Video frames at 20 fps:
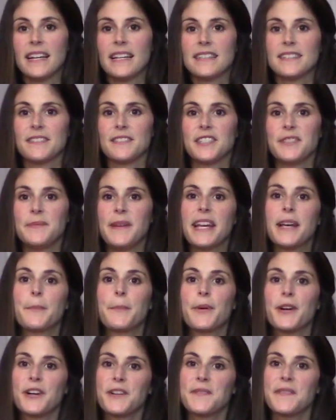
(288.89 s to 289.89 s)
So to make
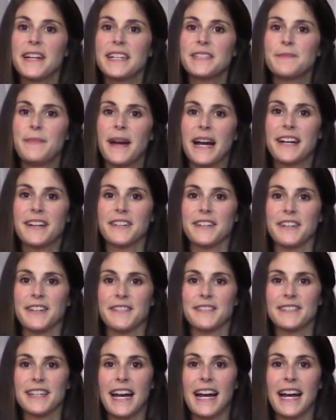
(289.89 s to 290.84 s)
perfect macaroons,